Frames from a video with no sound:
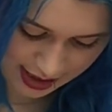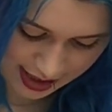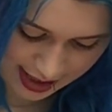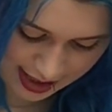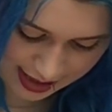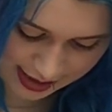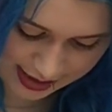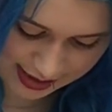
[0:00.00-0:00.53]

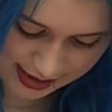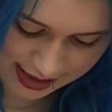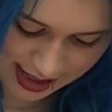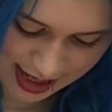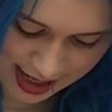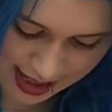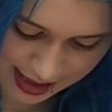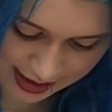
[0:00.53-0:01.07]

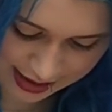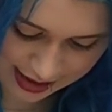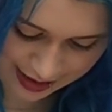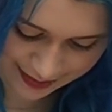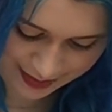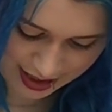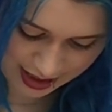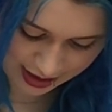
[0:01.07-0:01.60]
instead and
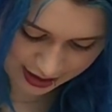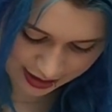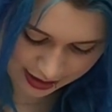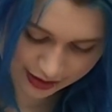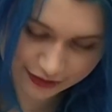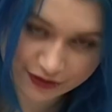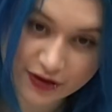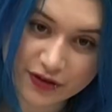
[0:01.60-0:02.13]
make
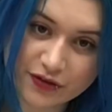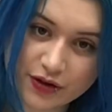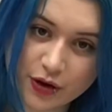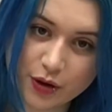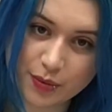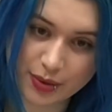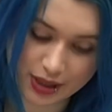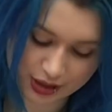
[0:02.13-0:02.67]
lovely flower
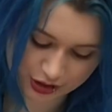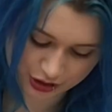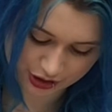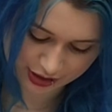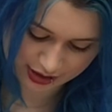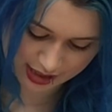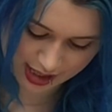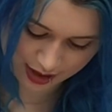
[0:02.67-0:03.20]

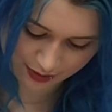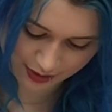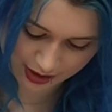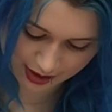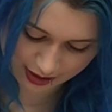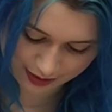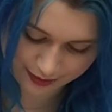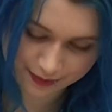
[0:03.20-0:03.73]
pictures that
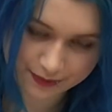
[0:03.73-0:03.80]
way.